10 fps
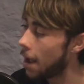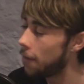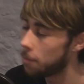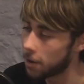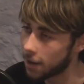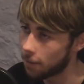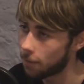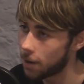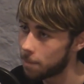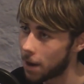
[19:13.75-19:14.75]
Everybody
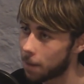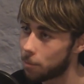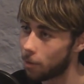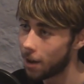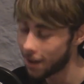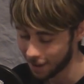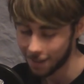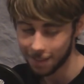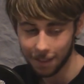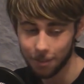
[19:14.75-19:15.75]
gives feedback, but
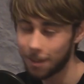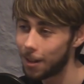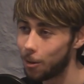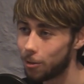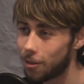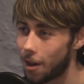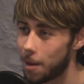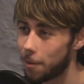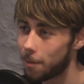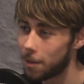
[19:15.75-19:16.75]
that's till
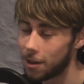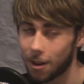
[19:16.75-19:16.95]
lunchtime or something.